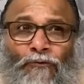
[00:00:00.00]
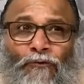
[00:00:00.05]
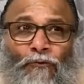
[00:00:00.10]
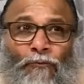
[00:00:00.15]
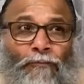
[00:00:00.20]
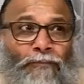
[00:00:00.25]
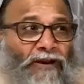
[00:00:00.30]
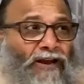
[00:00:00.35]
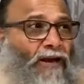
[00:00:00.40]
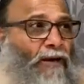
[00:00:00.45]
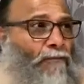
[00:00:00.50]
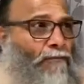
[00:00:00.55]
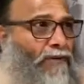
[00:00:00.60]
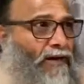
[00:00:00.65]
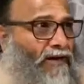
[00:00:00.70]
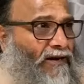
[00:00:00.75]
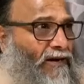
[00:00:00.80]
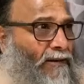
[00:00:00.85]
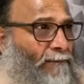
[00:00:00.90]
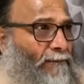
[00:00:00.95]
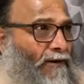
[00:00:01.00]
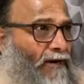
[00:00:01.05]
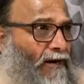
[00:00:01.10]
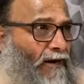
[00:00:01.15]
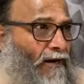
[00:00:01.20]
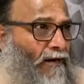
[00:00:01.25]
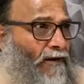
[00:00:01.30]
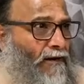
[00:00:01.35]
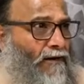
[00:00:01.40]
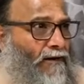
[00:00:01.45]
to become a
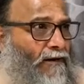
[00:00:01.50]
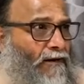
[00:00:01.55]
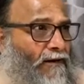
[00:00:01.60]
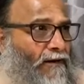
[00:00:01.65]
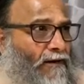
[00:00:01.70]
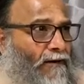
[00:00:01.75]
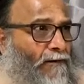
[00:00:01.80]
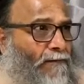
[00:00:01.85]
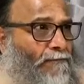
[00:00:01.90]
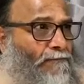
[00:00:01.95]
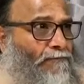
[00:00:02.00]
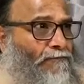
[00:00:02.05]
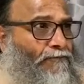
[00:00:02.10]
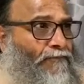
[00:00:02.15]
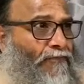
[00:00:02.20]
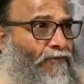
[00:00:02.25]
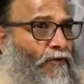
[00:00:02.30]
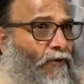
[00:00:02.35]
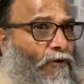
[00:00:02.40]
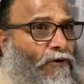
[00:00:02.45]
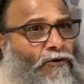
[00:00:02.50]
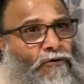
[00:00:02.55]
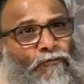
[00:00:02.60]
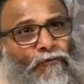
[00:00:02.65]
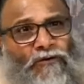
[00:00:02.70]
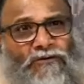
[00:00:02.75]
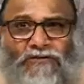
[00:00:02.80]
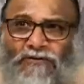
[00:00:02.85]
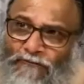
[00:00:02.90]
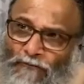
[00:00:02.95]
ripple? Or it
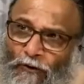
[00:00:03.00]
was